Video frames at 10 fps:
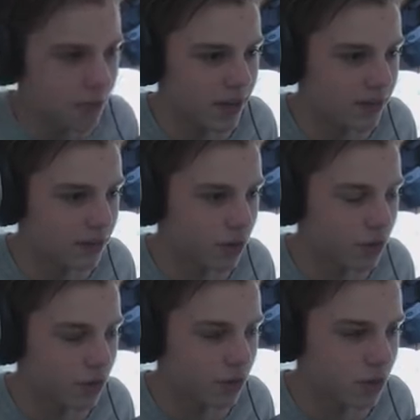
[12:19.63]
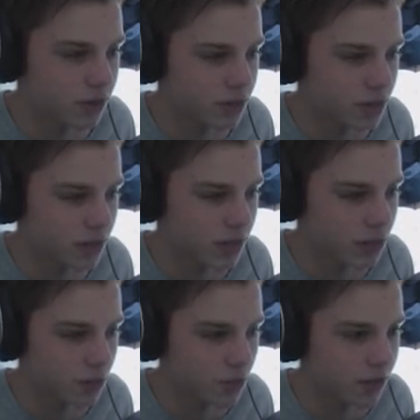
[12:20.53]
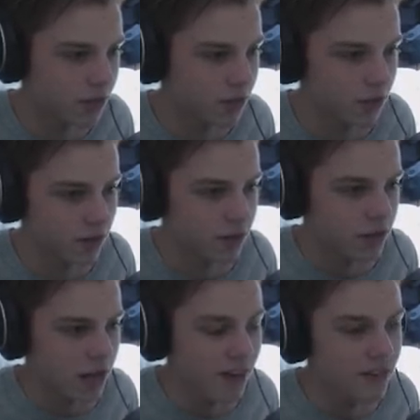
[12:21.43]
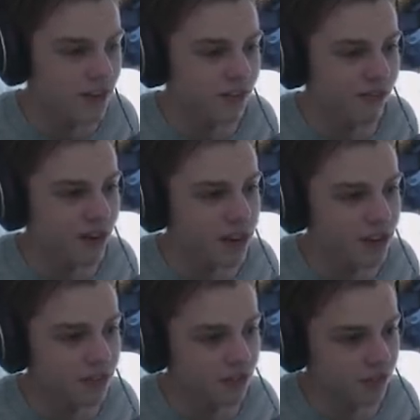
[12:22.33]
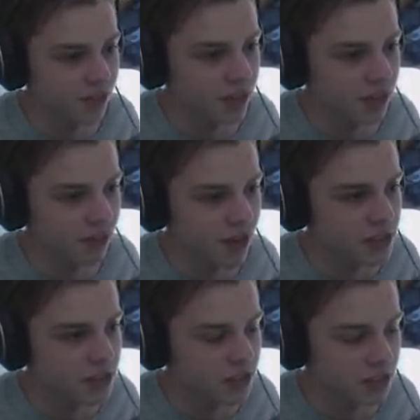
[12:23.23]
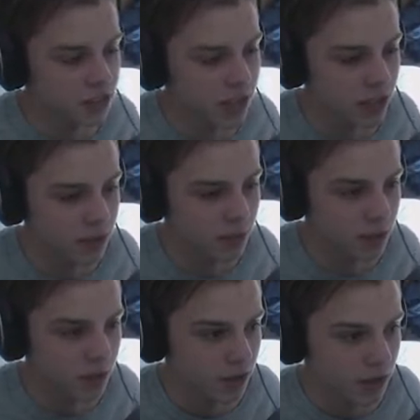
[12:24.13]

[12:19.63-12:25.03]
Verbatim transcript: I bet no one will understand, but... Having five, like, friends in a team